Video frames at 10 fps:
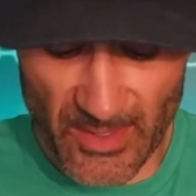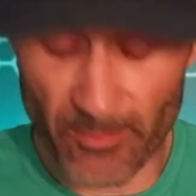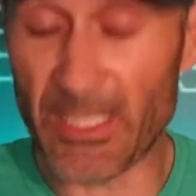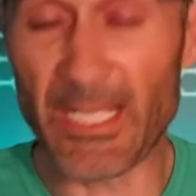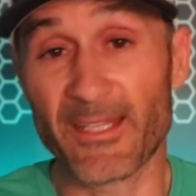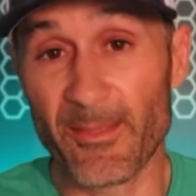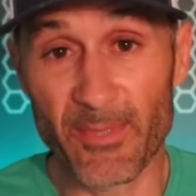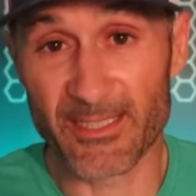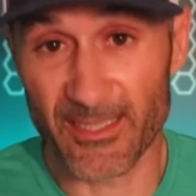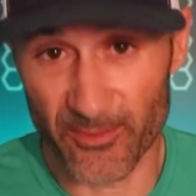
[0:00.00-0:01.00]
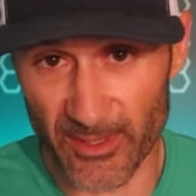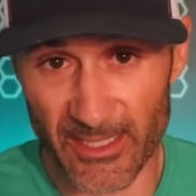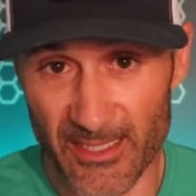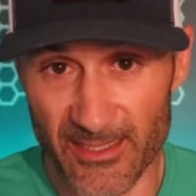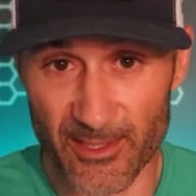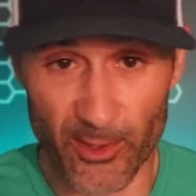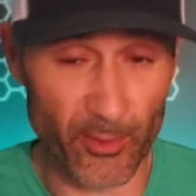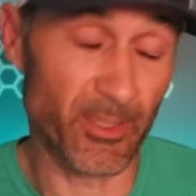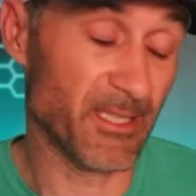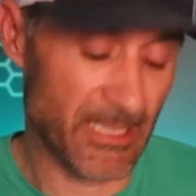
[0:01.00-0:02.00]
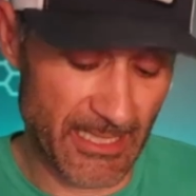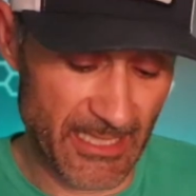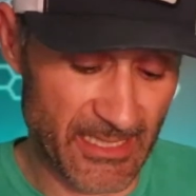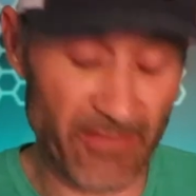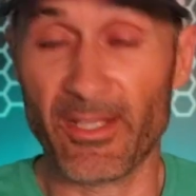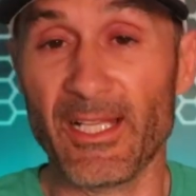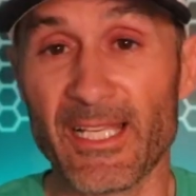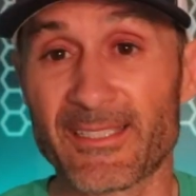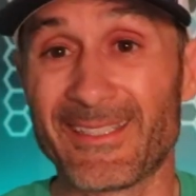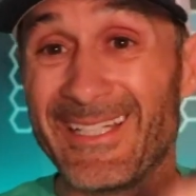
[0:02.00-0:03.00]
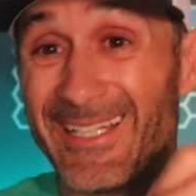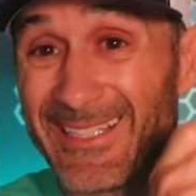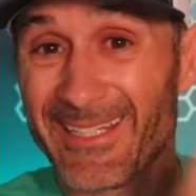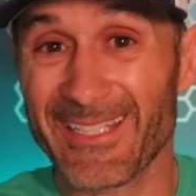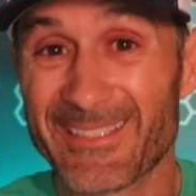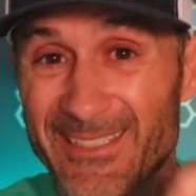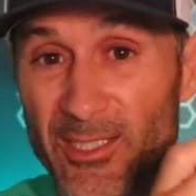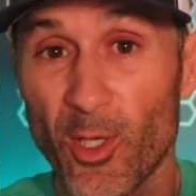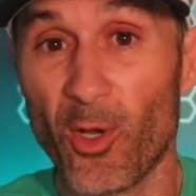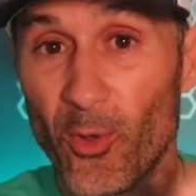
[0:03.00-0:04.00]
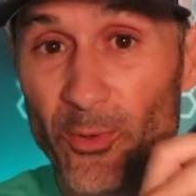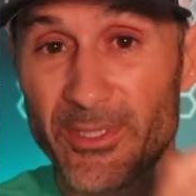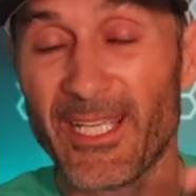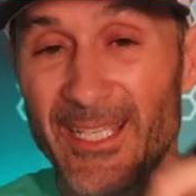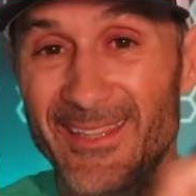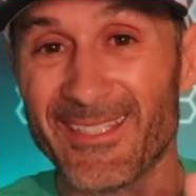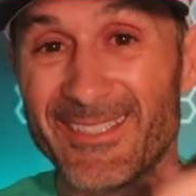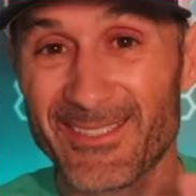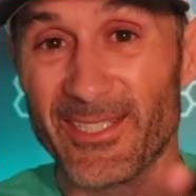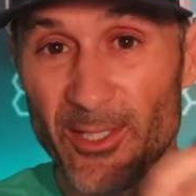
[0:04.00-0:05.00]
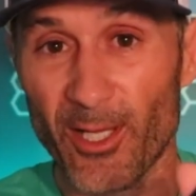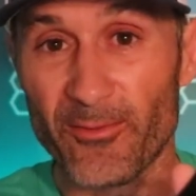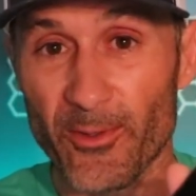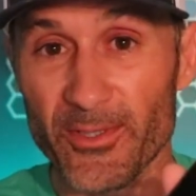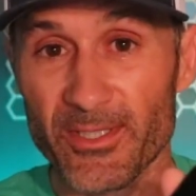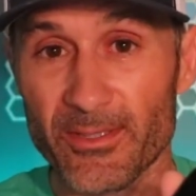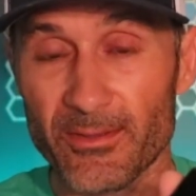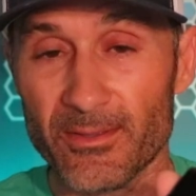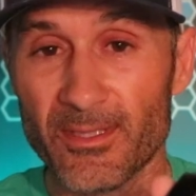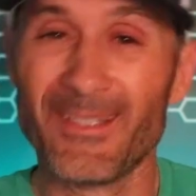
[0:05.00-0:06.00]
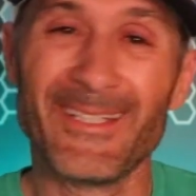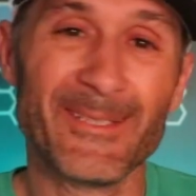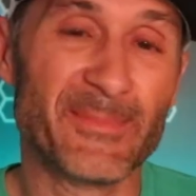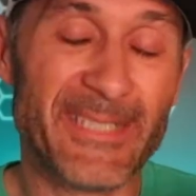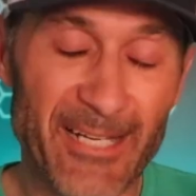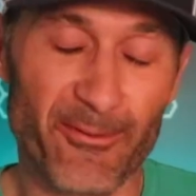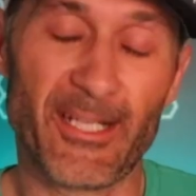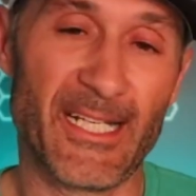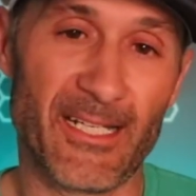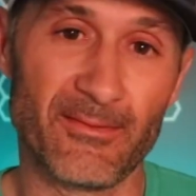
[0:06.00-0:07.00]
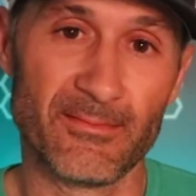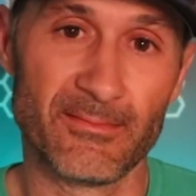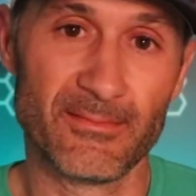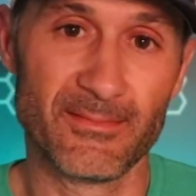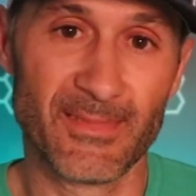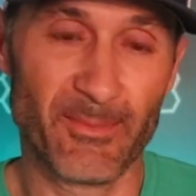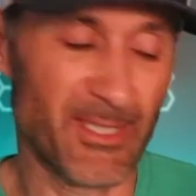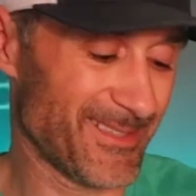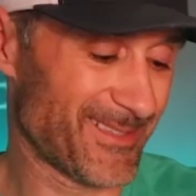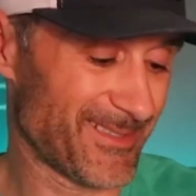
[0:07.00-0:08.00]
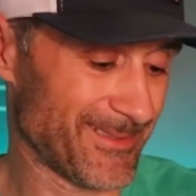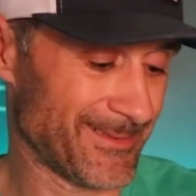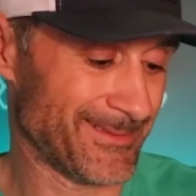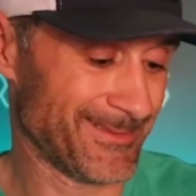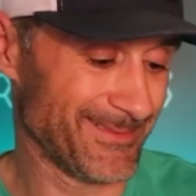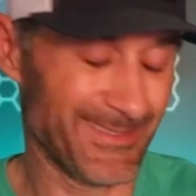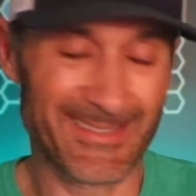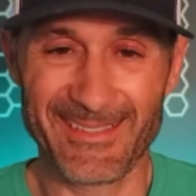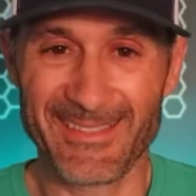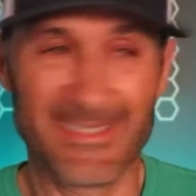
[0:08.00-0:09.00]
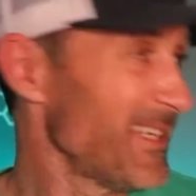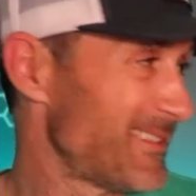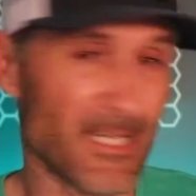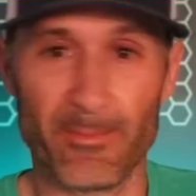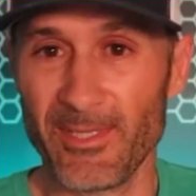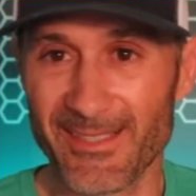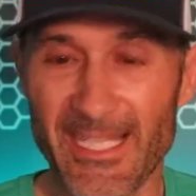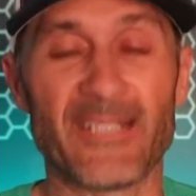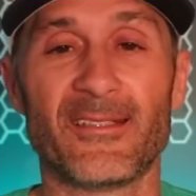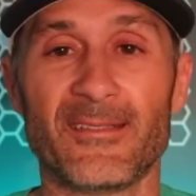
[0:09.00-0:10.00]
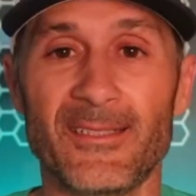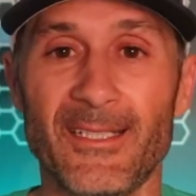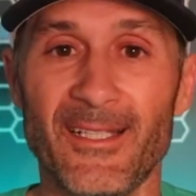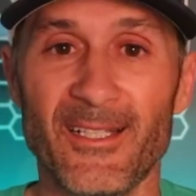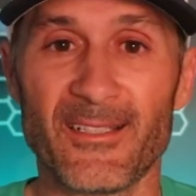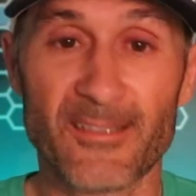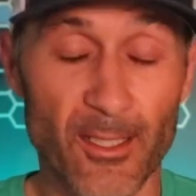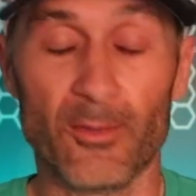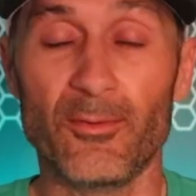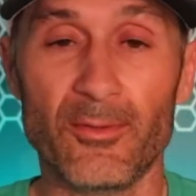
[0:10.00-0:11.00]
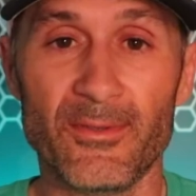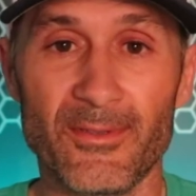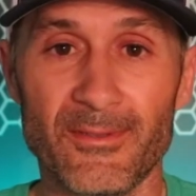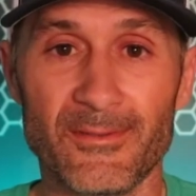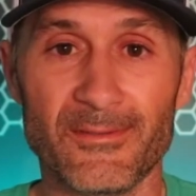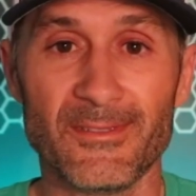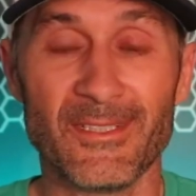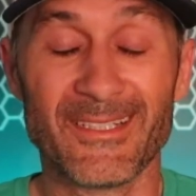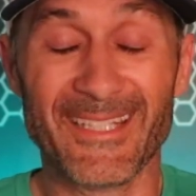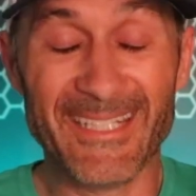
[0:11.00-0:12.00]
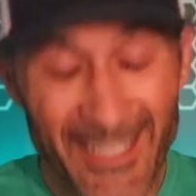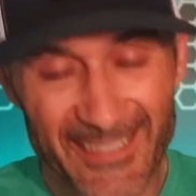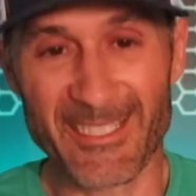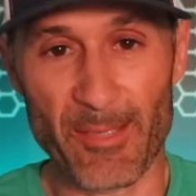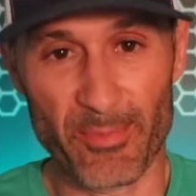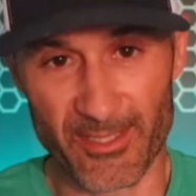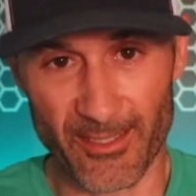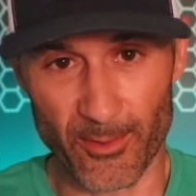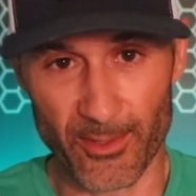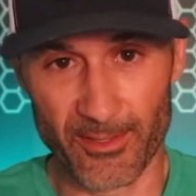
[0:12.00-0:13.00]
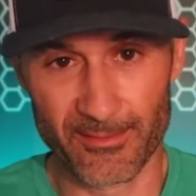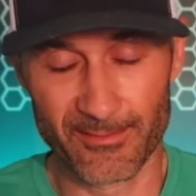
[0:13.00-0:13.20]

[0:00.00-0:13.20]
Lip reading: But that makes things really easy too. But nevertheless, let's go take this to the golf course. But not right now. I mean, it's nighttime. It's late. So the next episode,